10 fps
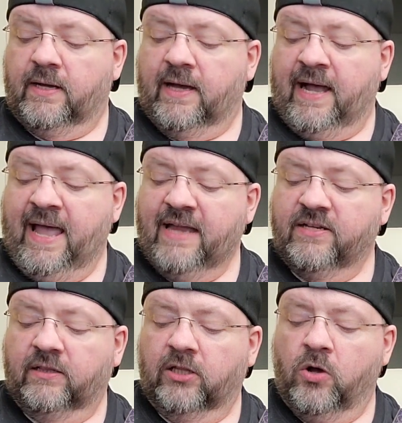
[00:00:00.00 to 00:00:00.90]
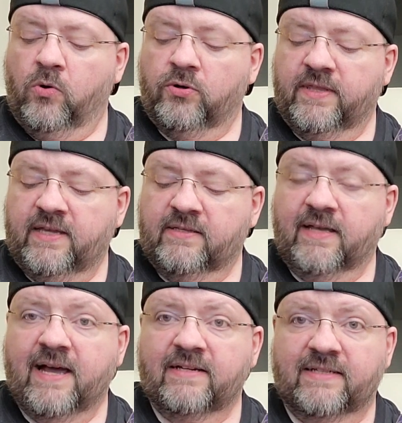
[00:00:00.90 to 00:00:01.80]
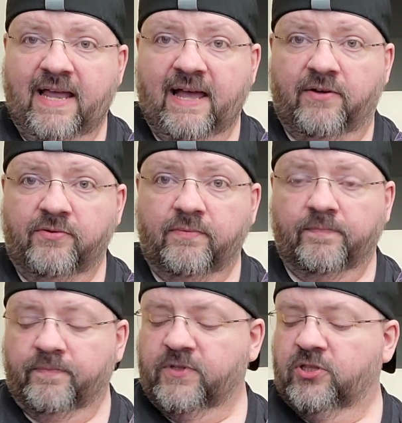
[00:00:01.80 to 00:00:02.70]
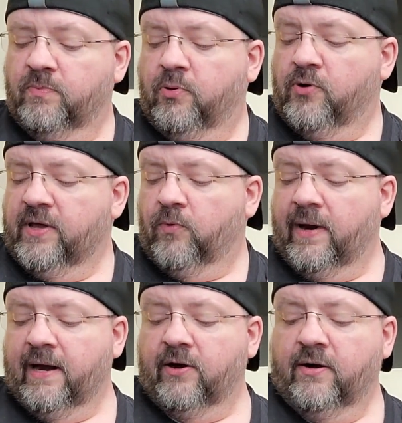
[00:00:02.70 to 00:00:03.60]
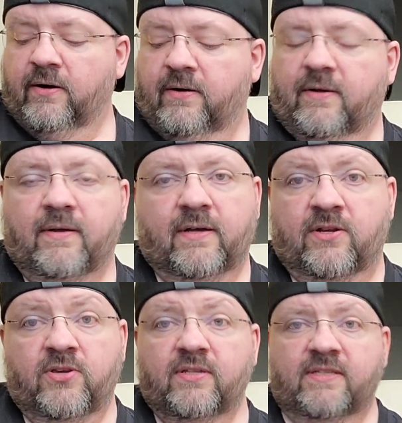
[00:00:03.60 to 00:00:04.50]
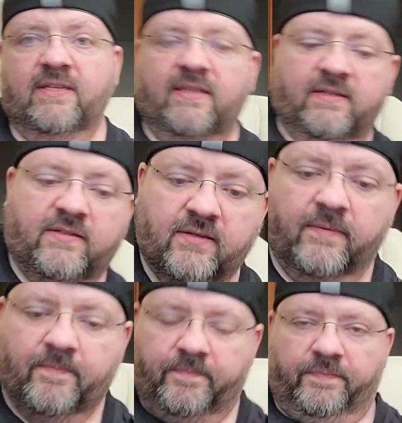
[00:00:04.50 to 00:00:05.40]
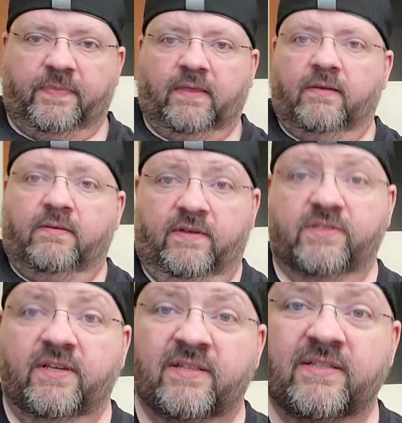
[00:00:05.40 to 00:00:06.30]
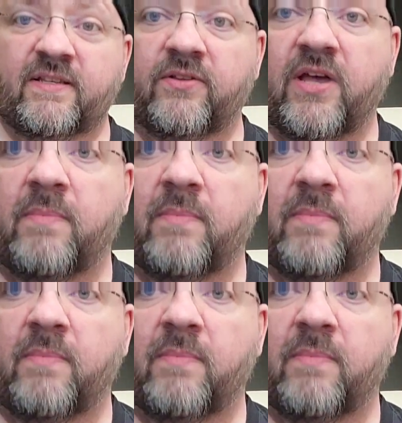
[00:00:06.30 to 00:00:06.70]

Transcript: I had to lower these guys down to the point where, and you can see this, it's still not